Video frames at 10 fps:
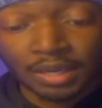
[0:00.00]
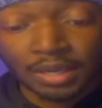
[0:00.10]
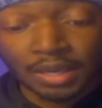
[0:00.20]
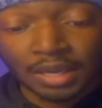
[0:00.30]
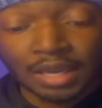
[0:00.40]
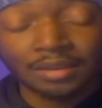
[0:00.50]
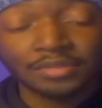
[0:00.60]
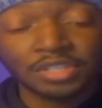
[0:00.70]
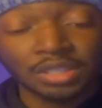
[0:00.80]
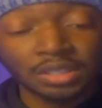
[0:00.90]
And
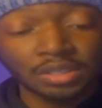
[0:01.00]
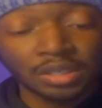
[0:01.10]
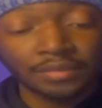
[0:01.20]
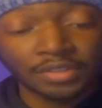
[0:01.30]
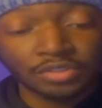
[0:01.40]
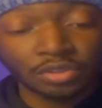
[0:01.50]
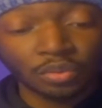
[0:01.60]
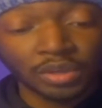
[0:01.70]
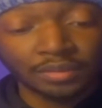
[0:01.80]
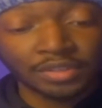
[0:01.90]
if it's the
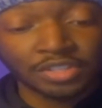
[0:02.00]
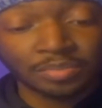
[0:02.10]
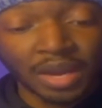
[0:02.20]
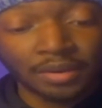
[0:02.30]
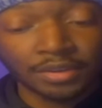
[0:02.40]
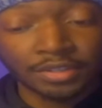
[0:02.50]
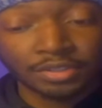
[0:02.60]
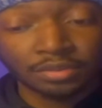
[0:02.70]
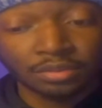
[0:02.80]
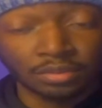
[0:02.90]
Queen of the Spiders,
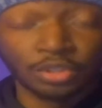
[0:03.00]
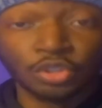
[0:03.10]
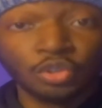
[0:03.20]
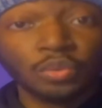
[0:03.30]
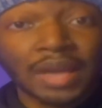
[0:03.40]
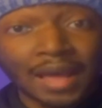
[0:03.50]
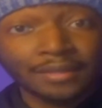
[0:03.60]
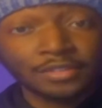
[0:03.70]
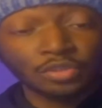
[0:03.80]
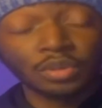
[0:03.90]
you would have
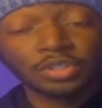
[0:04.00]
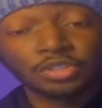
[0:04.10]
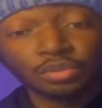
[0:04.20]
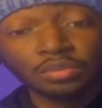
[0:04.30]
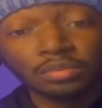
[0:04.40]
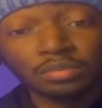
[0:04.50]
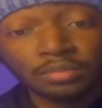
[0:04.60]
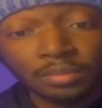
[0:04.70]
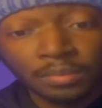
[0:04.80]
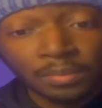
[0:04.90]
to assume
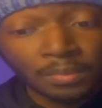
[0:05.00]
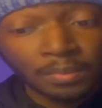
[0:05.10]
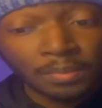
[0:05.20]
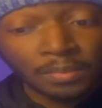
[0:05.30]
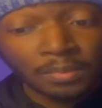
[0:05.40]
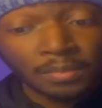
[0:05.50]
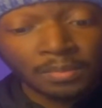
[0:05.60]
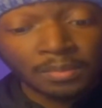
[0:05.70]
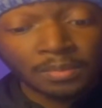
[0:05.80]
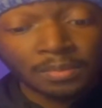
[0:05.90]

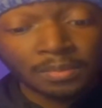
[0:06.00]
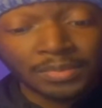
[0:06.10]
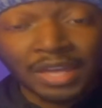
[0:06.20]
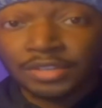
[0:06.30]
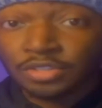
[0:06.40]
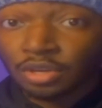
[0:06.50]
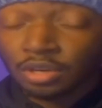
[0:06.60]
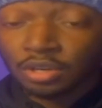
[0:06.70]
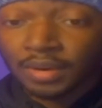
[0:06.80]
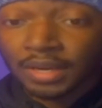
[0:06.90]
that it's her,
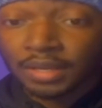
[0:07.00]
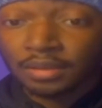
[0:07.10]
right?